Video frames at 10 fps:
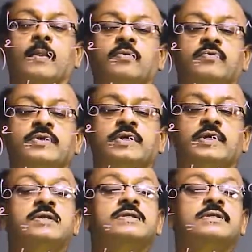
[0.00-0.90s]
Which
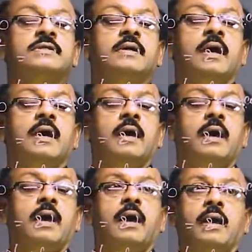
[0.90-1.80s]
is
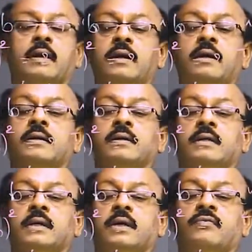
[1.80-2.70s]
an
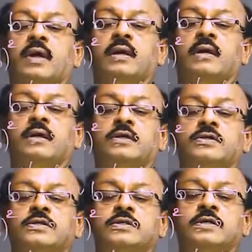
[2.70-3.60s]
even
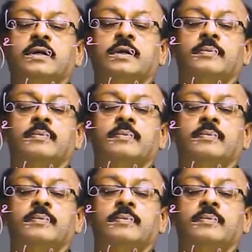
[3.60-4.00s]
integer.